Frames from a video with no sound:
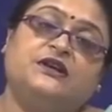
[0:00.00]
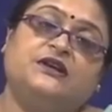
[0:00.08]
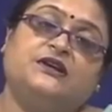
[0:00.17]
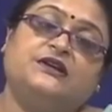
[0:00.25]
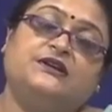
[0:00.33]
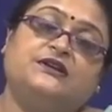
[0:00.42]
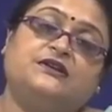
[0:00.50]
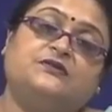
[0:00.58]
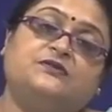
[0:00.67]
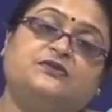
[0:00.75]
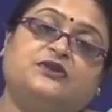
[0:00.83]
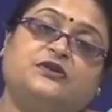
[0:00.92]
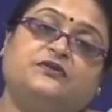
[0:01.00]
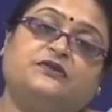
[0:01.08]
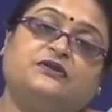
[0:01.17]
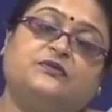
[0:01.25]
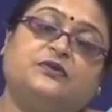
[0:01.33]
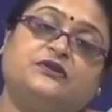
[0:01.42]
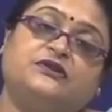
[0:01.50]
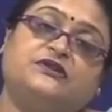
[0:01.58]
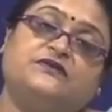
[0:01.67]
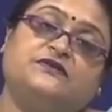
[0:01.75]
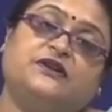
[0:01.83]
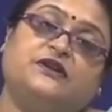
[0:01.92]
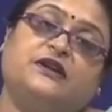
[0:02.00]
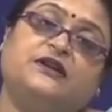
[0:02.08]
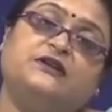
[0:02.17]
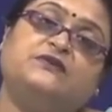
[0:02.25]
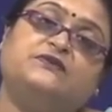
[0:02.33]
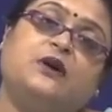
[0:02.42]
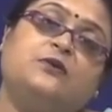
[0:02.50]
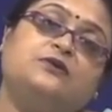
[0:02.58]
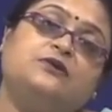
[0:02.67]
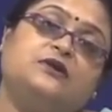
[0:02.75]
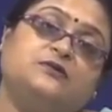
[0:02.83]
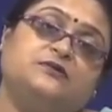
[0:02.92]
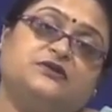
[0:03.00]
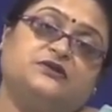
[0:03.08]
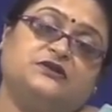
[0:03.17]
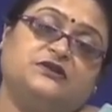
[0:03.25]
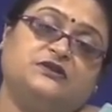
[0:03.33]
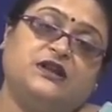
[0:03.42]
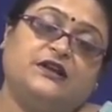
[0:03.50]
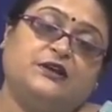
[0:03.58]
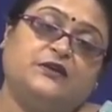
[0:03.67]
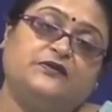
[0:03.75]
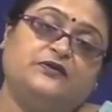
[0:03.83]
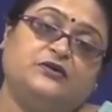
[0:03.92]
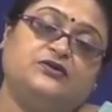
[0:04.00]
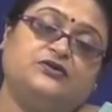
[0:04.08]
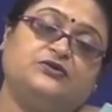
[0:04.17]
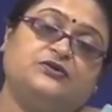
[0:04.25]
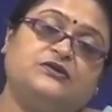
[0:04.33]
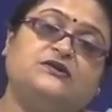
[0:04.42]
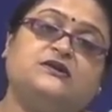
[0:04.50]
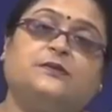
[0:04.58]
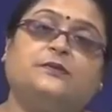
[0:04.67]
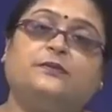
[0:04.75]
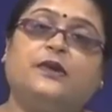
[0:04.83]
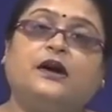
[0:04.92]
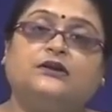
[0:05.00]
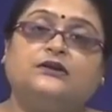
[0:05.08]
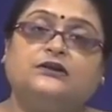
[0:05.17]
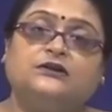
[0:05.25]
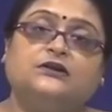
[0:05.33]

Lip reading: in terms of the positive and negative outcomes. Like if you have chosen some path,